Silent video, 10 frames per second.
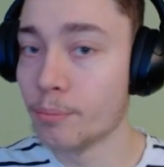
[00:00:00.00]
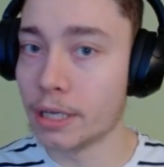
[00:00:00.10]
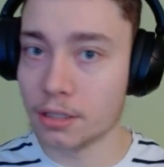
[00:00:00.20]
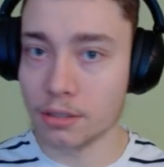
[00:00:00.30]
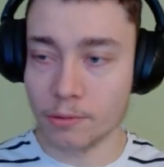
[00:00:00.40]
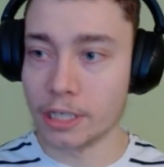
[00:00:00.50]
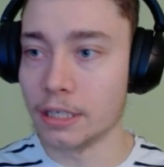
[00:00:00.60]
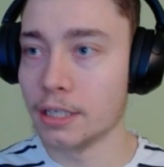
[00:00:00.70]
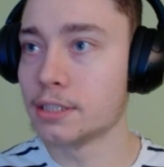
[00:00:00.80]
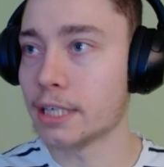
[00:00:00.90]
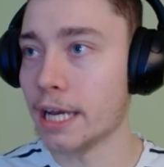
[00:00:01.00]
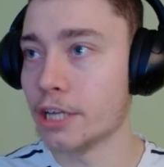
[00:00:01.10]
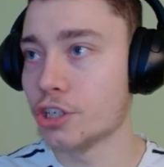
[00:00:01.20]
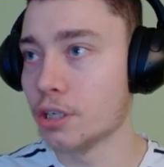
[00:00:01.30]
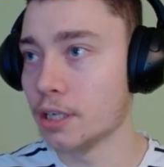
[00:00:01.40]
But wait, here's the
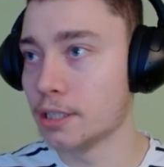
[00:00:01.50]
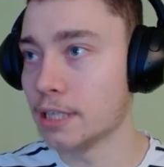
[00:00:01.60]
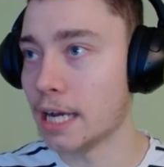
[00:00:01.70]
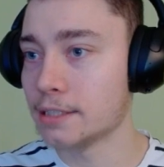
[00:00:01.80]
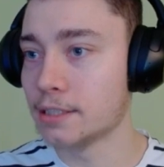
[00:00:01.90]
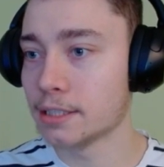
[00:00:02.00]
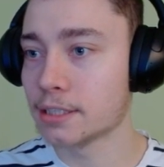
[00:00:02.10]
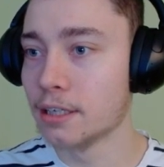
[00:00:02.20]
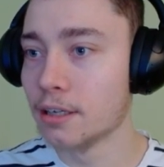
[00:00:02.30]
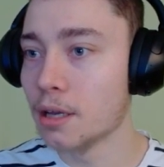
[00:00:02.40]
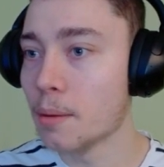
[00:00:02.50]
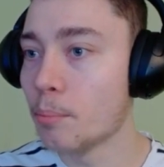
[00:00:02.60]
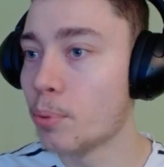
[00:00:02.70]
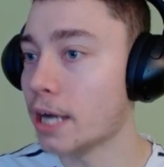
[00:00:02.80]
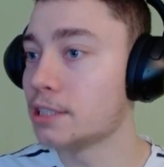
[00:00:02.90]
catch, here's the asterisk,
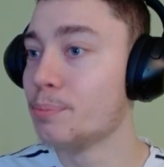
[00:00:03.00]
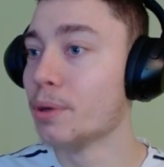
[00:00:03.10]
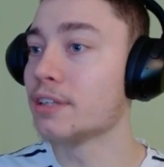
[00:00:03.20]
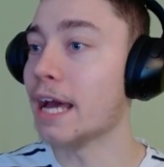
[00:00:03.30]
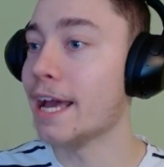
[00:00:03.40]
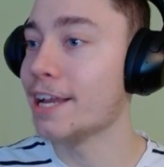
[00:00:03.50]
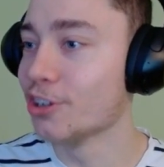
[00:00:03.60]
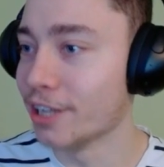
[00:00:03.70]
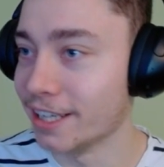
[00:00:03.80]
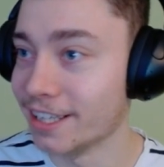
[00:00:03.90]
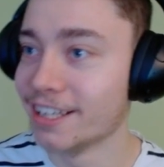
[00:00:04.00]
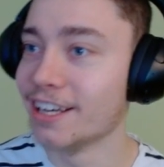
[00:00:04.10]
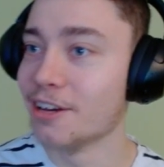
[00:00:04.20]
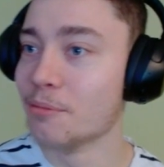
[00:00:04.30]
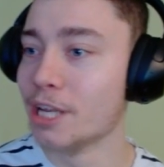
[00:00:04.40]
price built annually,
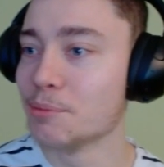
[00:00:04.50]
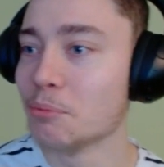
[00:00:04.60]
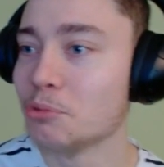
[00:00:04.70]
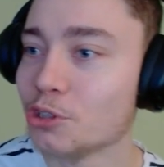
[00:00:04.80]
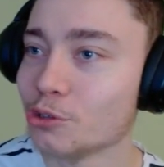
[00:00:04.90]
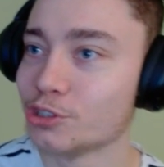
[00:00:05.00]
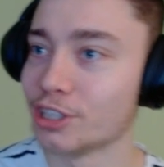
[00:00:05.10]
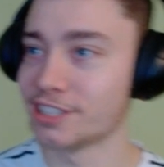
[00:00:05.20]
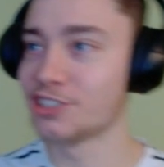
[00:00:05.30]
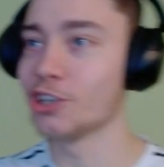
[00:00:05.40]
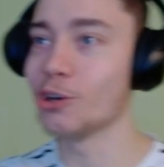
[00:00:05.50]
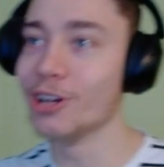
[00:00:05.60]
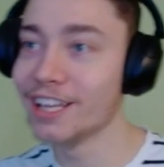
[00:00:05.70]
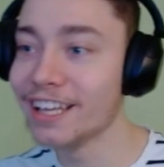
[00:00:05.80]
minimum two users. So